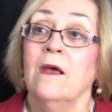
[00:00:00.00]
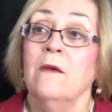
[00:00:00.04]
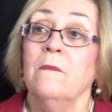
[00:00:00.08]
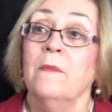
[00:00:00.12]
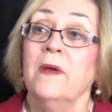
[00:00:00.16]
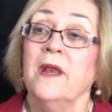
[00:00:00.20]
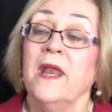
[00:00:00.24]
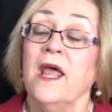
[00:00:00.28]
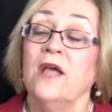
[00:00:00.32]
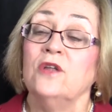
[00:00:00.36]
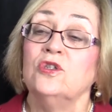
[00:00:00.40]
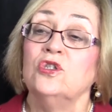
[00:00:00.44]

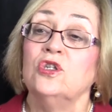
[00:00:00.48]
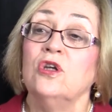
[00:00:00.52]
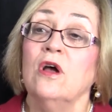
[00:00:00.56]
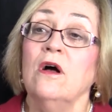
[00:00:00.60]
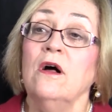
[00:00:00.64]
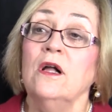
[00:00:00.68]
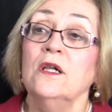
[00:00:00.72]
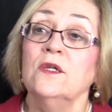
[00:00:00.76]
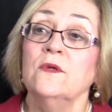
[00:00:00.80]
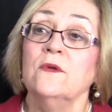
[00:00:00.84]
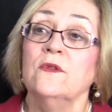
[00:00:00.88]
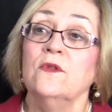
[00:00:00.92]
But our
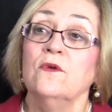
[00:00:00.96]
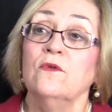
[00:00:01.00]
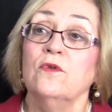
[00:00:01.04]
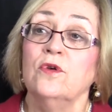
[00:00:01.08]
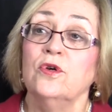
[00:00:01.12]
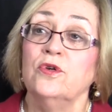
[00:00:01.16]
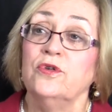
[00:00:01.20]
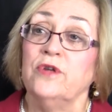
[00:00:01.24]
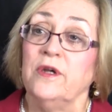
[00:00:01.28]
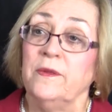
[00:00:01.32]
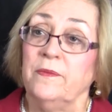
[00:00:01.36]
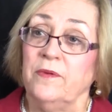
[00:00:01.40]
child with
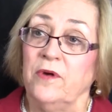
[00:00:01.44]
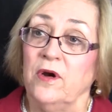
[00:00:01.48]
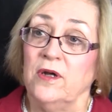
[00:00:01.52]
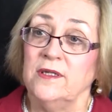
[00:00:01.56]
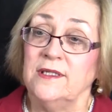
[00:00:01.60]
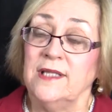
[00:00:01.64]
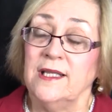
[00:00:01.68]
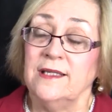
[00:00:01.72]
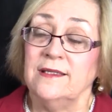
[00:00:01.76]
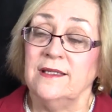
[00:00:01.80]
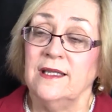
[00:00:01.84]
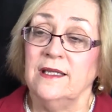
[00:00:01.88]
auditory
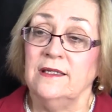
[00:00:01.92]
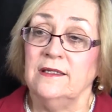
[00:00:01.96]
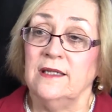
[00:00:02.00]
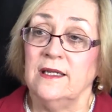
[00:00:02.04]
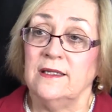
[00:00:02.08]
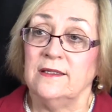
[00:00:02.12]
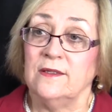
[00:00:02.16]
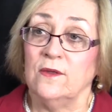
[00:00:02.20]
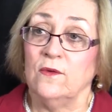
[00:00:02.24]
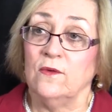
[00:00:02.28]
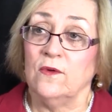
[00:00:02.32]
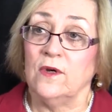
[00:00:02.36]
processing
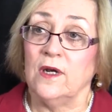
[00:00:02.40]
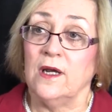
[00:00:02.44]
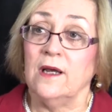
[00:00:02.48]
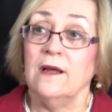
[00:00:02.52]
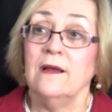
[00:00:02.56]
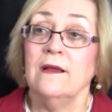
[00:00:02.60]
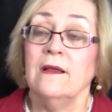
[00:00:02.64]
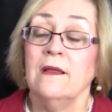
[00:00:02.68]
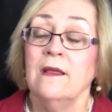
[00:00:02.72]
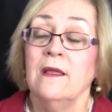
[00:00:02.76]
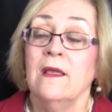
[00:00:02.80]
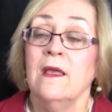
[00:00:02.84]

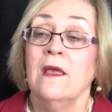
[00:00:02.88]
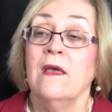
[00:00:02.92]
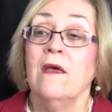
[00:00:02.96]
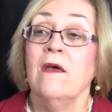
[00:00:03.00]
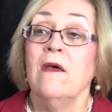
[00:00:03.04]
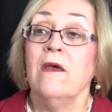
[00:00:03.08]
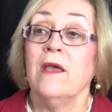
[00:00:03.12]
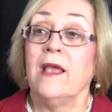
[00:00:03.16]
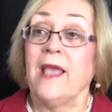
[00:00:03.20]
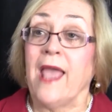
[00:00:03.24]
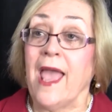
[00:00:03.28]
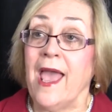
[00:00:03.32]
disorder
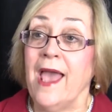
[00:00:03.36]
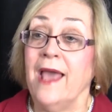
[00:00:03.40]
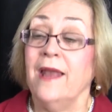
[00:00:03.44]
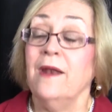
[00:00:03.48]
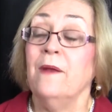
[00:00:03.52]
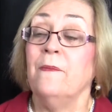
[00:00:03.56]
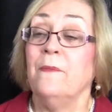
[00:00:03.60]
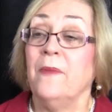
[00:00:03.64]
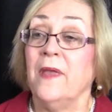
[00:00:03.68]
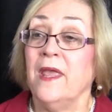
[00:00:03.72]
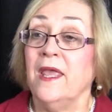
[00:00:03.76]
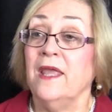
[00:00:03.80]
can
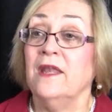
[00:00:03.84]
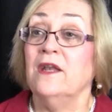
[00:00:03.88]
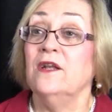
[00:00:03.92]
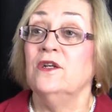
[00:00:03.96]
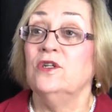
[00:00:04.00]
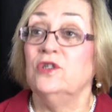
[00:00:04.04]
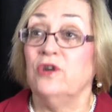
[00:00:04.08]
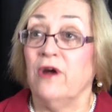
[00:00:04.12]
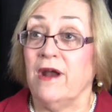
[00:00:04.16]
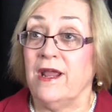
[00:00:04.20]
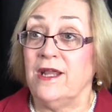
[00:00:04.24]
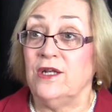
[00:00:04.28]
appear to
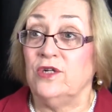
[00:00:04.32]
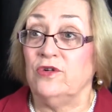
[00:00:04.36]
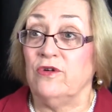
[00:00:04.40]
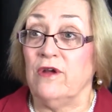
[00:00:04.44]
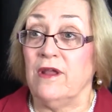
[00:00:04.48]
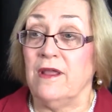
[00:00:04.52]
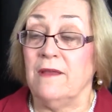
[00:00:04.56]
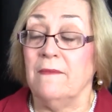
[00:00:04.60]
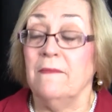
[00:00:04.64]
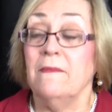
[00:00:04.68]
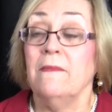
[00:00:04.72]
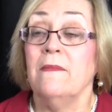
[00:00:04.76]

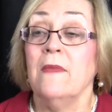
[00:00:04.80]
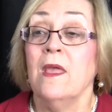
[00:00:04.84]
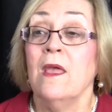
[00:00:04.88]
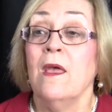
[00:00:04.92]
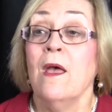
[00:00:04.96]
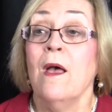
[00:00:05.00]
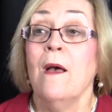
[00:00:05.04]
daydream,